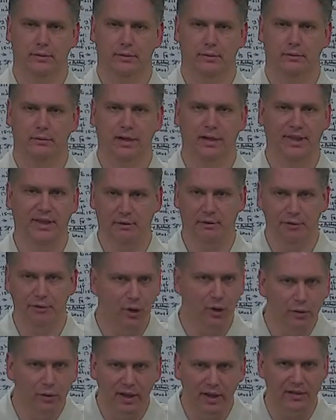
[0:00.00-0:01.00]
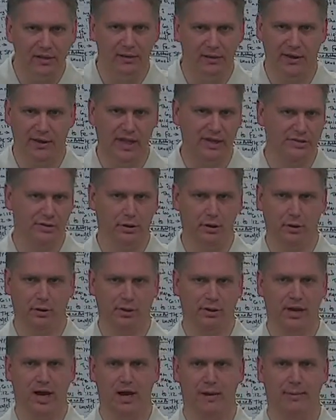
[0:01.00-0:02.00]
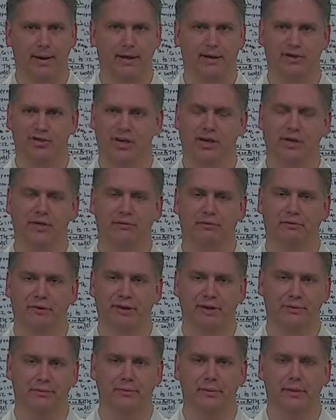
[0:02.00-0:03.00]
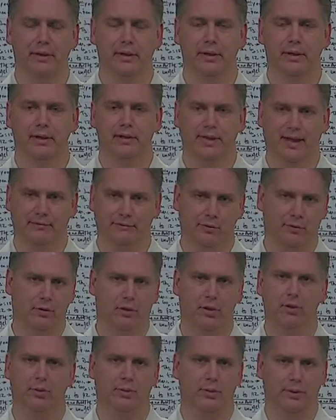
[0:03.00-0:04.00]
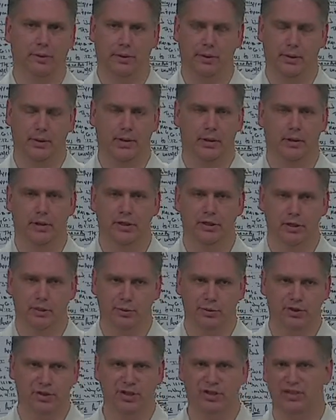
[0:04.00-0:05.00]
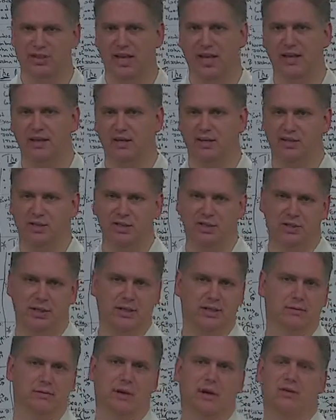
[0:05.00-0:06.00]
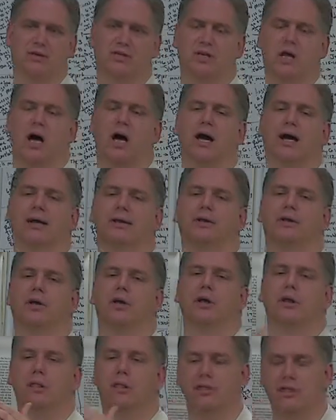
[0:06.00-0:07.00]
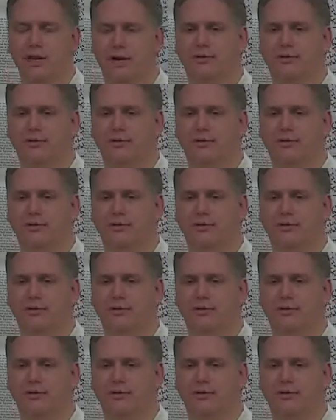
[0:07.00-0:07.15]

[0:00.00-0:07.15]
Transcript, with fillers: Right? They don't know that the angel of the Lord got him out of jail and freedom. They have no clue. So when she's saying he, she sees him outside, they're